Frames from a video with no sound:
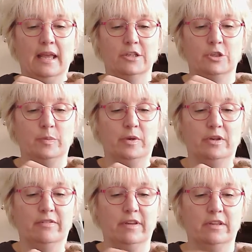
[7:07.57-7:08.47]
as you
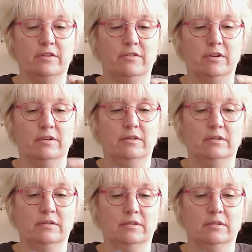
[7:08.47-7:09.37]
put your feather through.
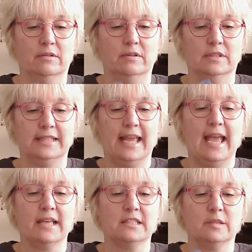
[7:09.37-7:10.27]
So
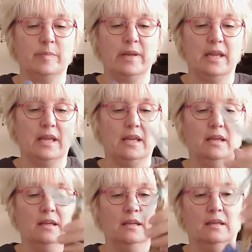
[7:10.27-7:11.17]
it has to
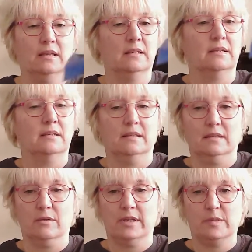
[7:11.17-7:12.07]
be
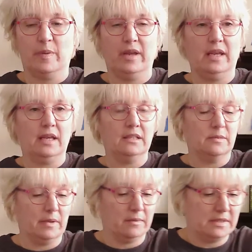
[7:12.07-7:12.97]
quite spiky
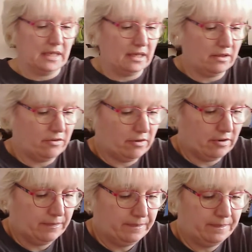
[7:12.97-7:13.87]
to be able to get it
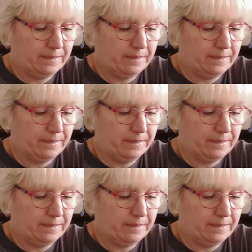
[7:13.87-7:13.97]
through.